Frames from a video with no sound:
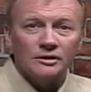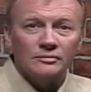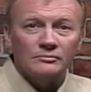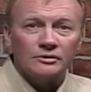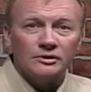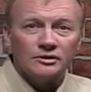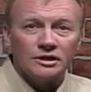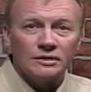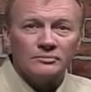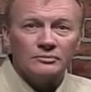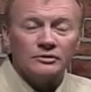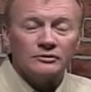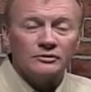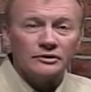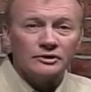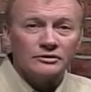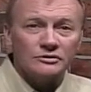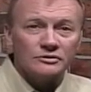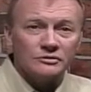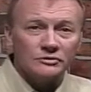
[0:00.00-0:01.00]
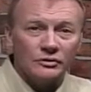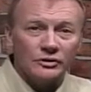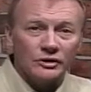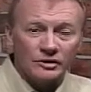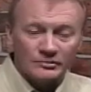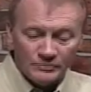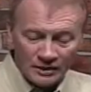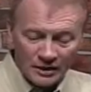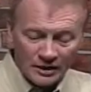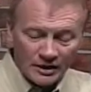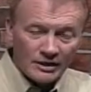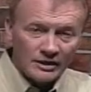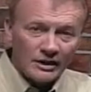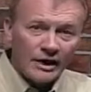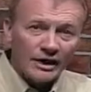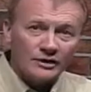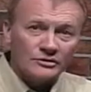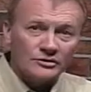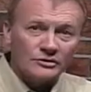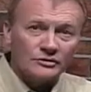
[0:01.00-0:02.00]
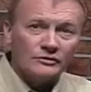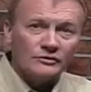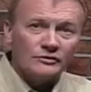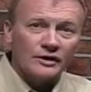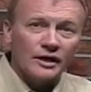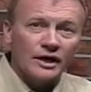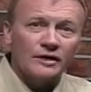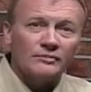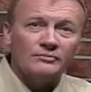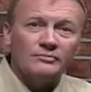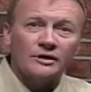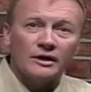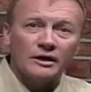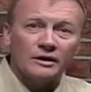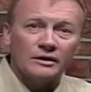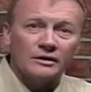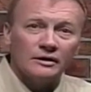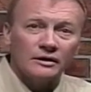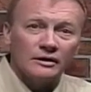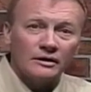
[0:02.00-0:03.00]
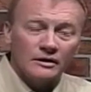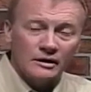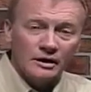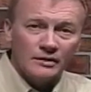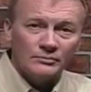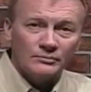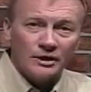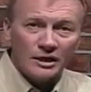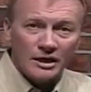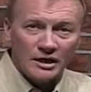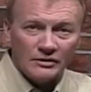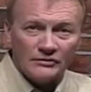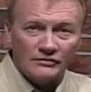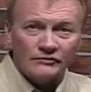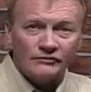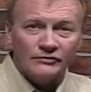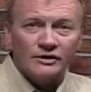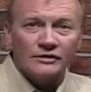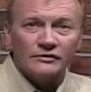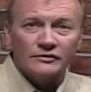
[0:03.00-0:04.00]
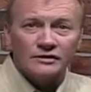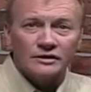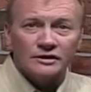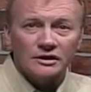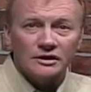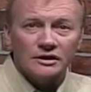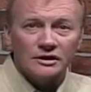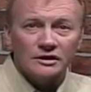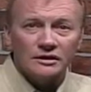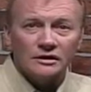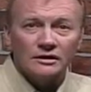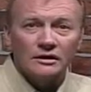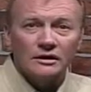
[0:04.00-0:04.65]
but typically it's groin pain, anterior thigh pain, and pain in the front of the knee.